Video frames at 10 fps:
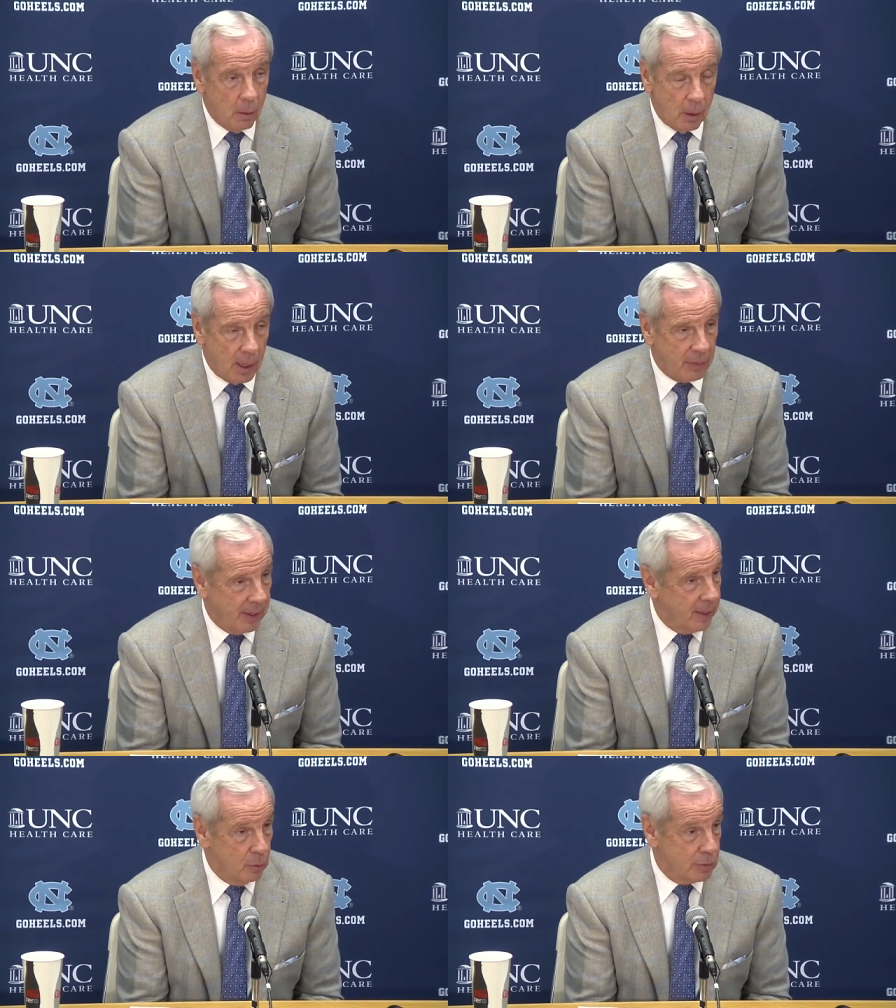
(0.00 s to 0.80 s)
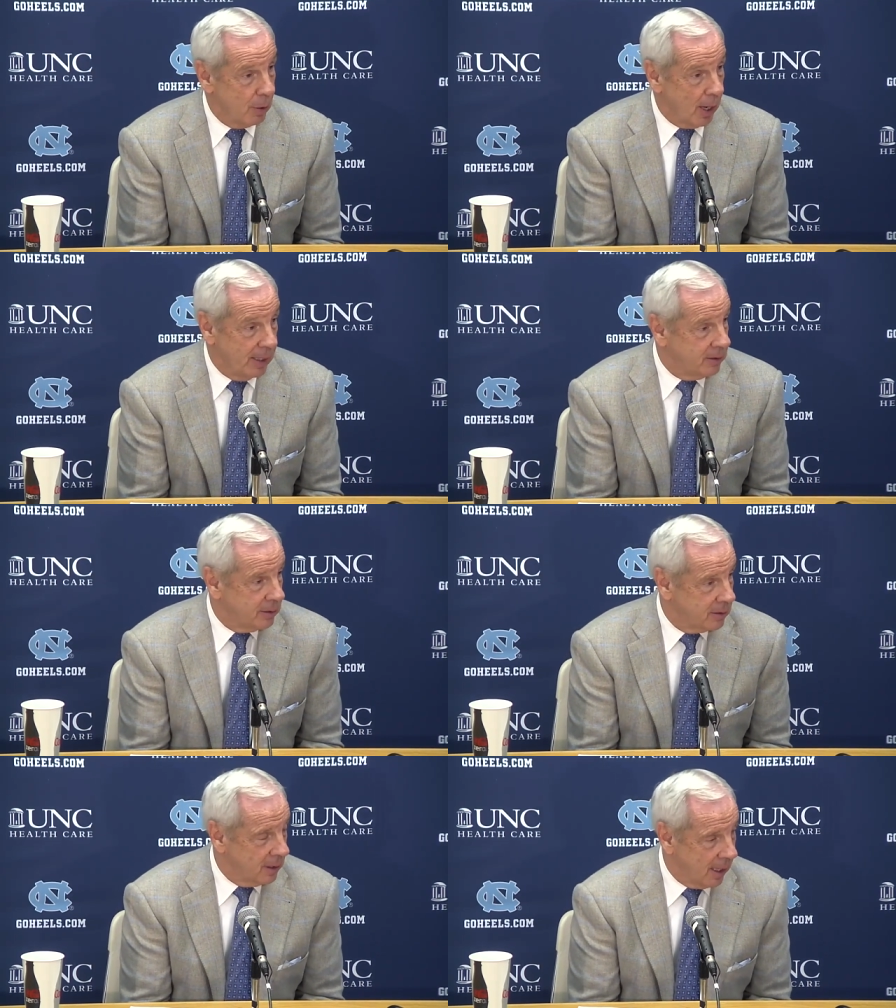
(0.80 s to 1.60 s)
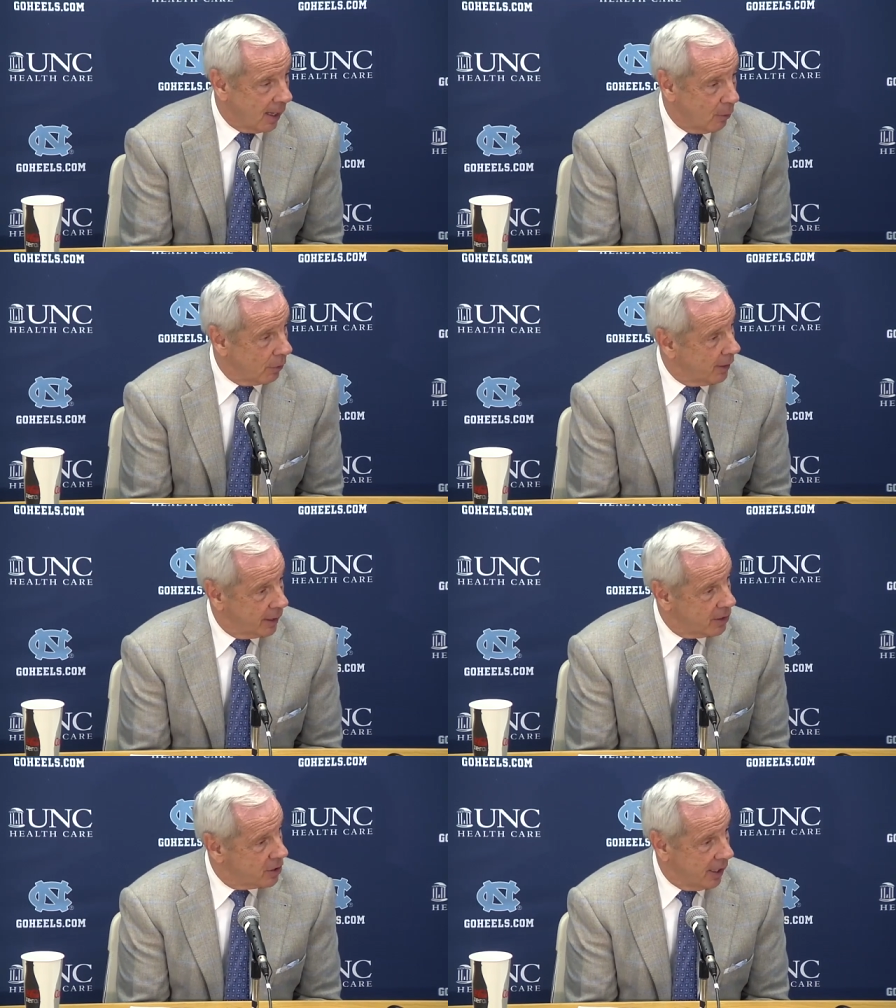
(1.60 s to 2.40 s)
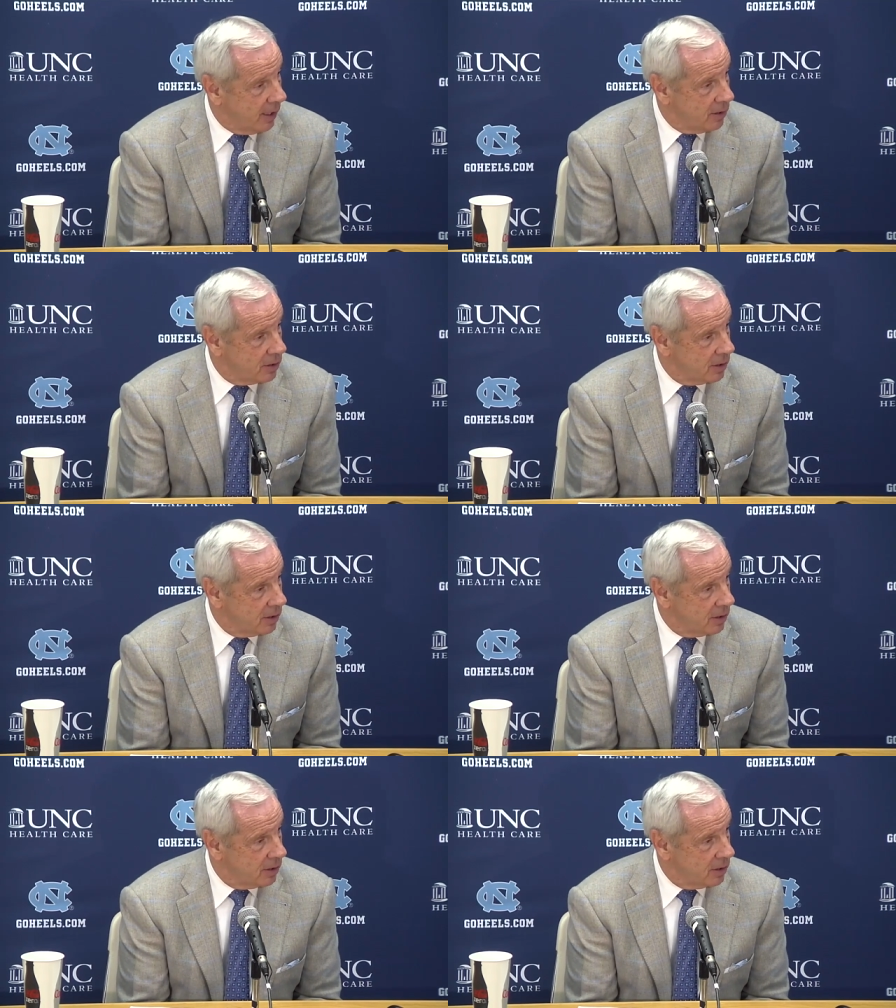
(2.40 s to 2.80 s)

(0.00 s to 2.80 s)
Well, I think he was Brice. I don't think it changed.